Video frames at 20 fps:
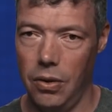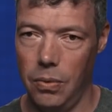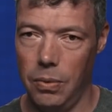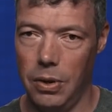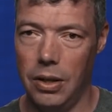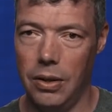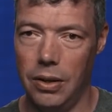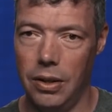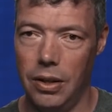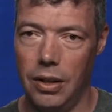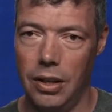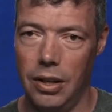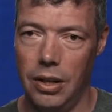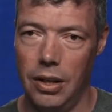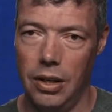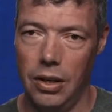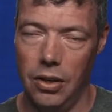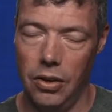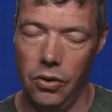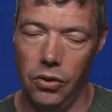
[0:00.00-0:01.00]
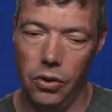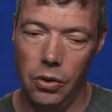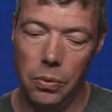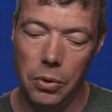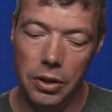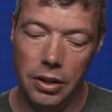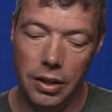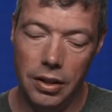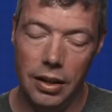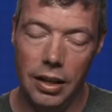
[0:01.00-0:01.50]
Well, you
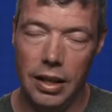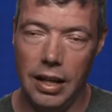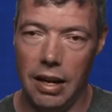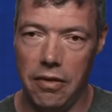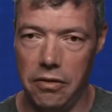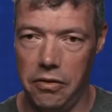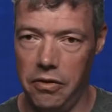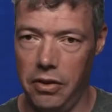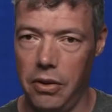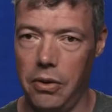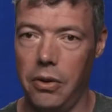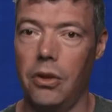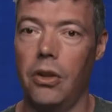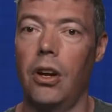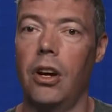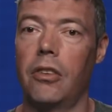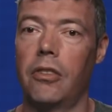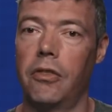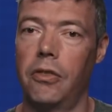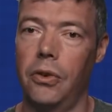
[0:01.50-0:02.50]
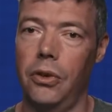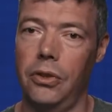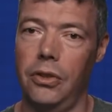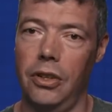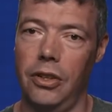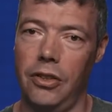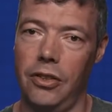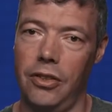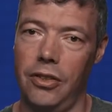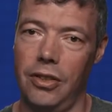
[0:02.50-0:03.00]
would indeed have a very large
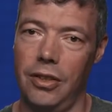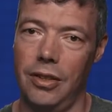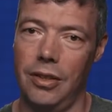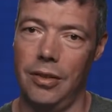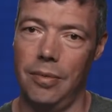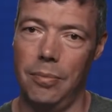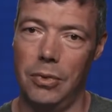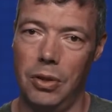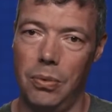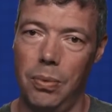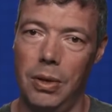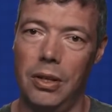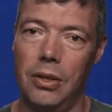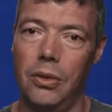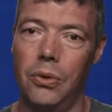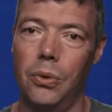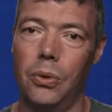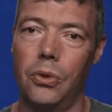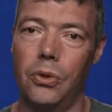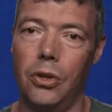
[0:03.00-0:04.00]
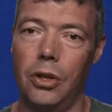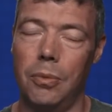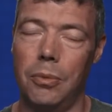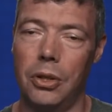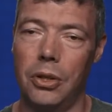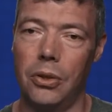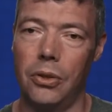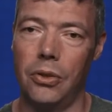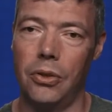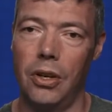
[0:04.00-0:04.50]
voltage between the two
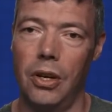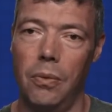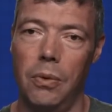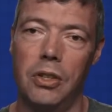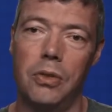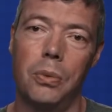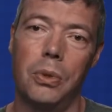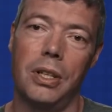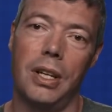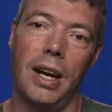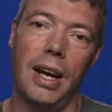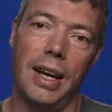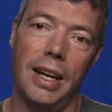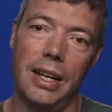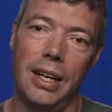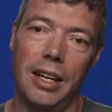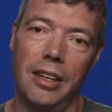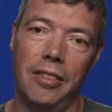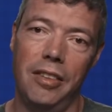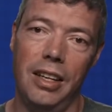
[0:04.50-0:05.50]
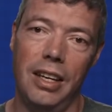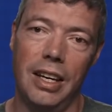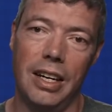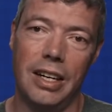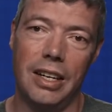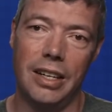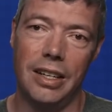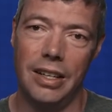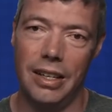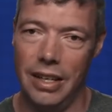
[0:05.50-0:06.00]
terminals, which would ionize the
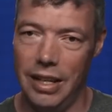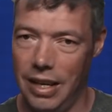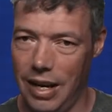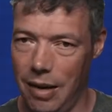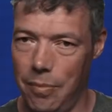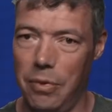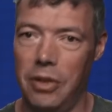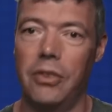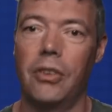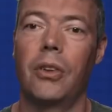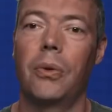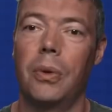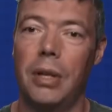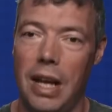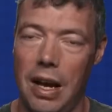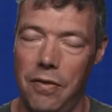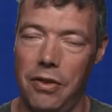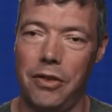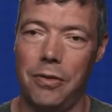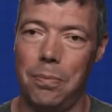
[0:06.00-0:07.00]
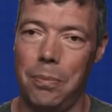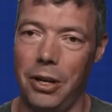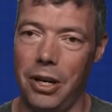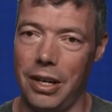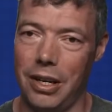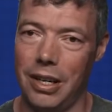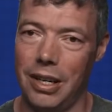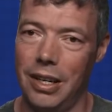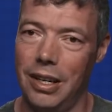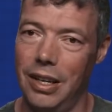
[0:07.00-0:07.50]
air, and basically you would have a
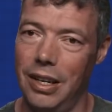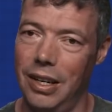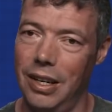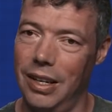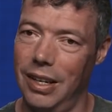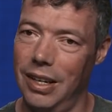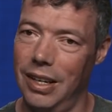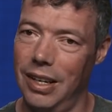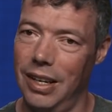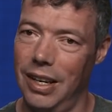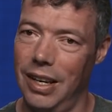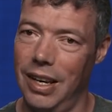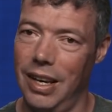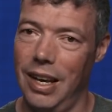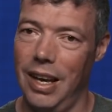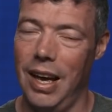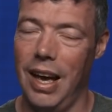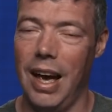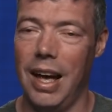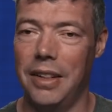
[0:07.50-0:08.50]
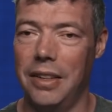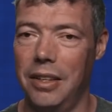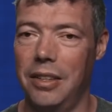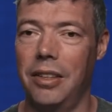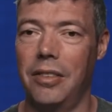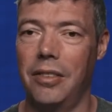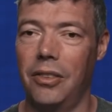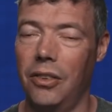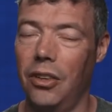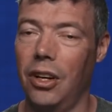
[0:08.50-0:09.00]
spark. And
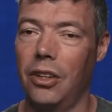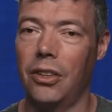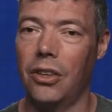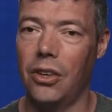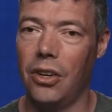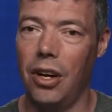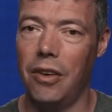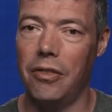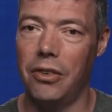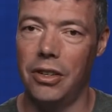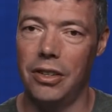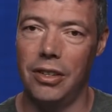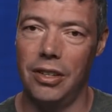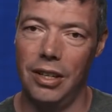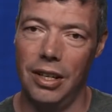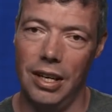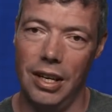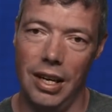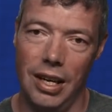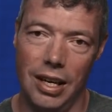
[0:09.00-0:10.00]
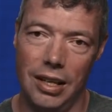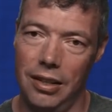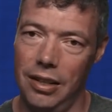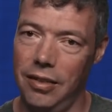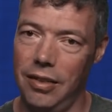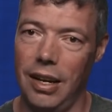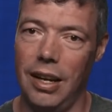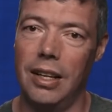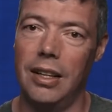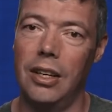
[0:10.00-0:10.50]
this is not covered in
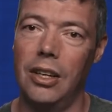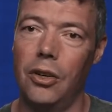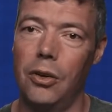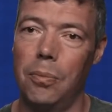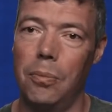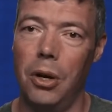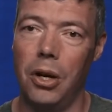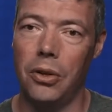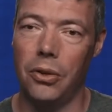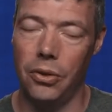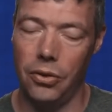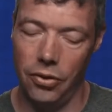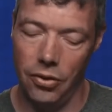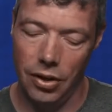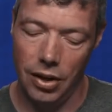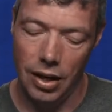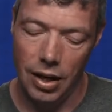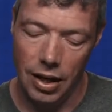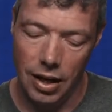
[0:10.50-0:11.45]
these ideal models.